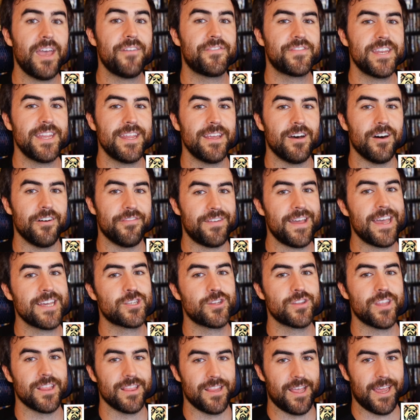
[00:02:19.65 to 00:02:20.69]
FTL,
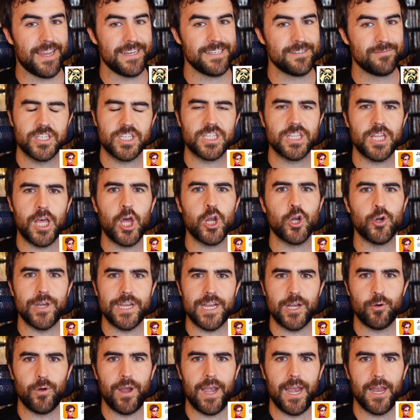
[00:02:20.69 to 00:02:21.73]
Faster Than Light. The
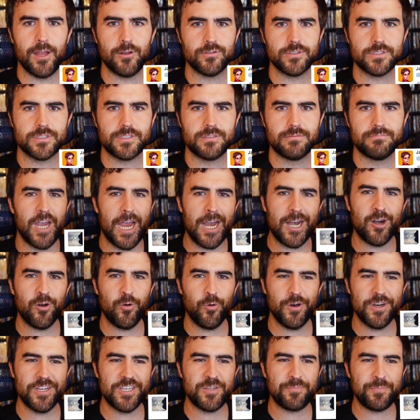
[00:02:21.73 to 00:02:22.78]
Slaughtering Grounds. Tiger
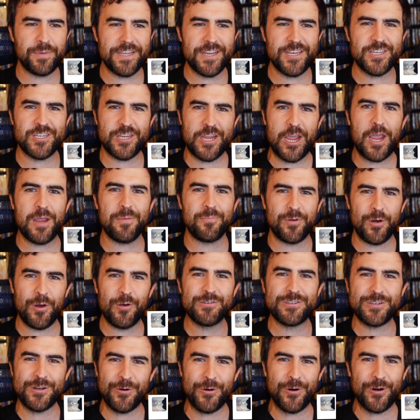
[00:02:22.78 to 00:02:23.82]
Woods PGA Pro
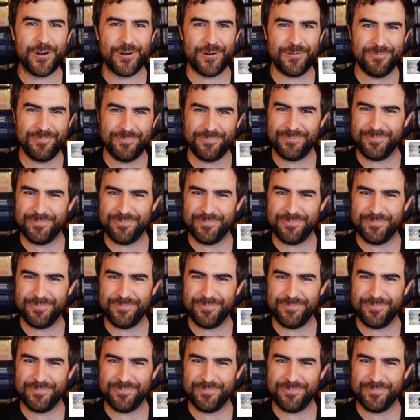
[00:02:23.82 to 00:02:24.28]
Tour.